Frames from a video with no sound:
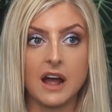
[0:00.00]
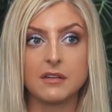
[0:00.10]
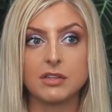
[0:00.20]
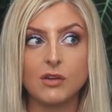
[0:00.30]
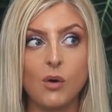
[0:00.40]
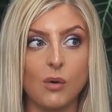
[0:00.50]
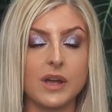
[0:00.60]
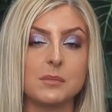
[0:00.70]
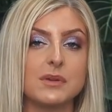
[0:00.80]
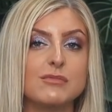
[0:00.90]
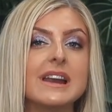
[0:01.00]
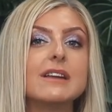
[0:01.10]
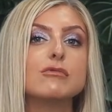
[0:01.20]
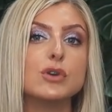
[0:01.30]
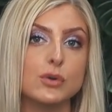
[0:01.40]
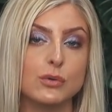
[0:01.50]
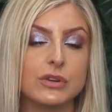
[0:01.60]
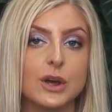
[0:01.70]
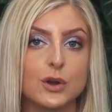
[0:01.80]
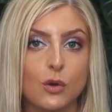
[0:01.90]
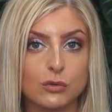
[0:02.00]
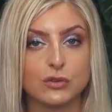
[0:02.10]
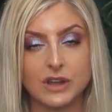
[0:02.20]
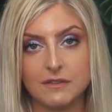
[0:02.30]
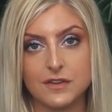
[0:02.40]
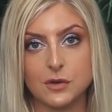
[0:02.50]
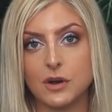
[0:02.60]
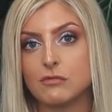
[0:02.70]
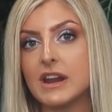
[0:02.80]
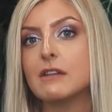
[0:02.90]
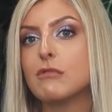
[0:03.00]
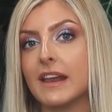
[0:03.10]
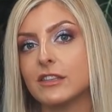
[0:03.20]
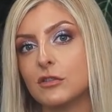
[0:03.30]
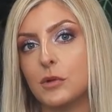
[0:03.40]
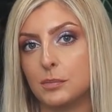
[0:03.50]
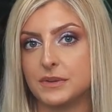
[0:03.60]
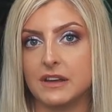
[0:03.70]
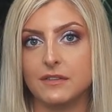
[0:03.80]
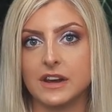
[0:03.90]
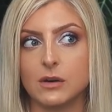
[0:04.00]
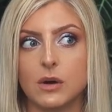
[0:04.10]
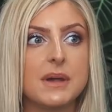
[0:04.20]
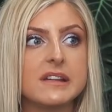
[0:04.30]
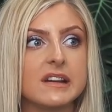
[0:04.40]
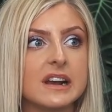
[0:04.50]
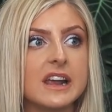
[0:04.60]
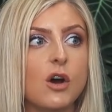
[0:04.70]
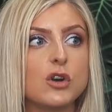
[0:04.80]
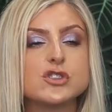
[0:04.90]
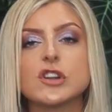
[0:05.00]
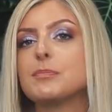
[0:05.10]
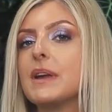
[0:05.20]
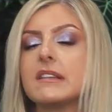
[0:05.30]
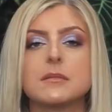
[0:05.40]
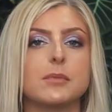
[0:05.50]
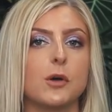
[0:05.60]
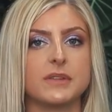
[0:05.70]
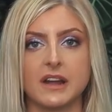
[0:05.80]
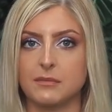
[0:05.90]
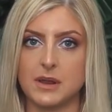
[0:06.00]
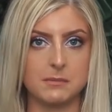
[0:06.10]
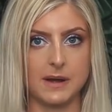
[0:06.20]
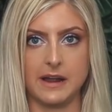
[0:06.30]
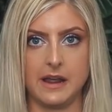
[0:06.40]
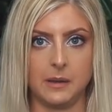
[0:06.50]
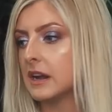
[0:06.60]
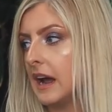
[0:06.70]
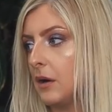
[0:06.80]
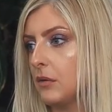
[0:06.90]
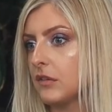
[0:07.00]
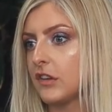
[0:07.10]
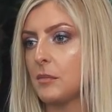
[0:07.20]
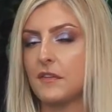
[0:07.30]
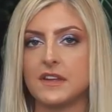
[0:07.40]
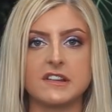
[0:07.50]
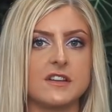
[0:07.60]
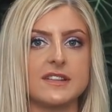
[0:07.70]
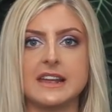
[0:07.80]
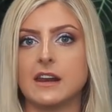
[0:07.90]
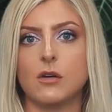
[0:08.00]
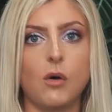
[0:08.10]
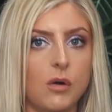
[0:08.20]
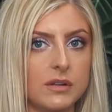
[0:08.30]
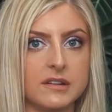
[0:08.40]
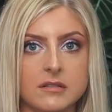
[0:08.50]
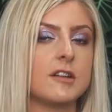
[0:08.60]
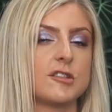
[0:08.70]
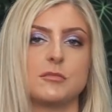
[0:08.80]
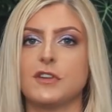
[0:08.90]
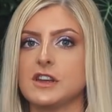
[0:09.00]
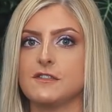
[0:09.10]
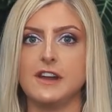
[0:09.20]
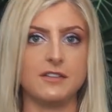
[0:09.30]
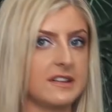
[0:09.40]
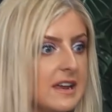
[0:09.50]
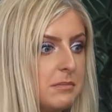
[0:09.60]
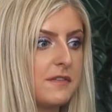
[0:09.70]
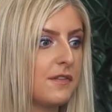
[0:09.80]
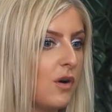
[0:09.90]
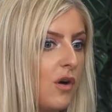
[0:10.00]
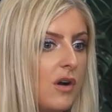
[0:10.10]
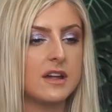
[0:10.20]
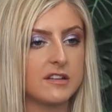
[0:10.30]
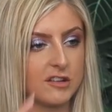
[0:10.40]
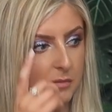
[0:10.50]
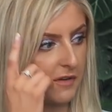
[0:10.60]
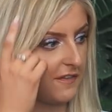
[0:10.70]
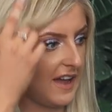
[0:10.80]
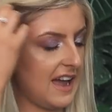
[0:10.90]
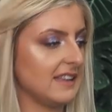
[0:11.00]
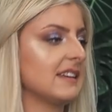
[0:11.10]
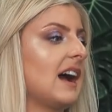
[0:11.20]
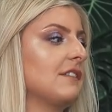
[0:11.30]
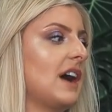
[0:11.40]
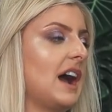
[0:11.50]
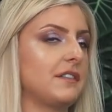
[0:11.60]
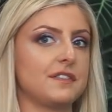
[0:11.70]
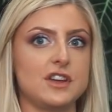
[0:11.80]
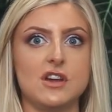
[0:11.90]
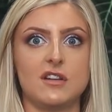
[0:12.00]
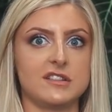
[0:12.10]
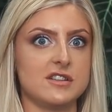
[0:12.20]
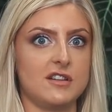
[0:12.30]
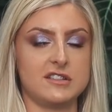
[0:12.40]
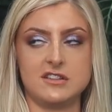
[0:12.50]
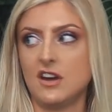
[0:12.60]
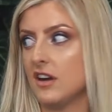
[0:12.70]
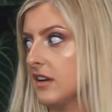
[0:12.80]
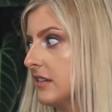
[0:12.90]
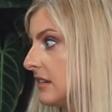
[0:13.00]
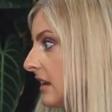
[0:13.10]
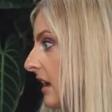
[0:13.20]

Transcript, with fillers: I thought it'd be really rude not to give you a really random update video, basically on just bits and bobs that I've been buying. Now, some of this you've seen in hauls, some of it you've never seen before, some of it I've had for years and years and years.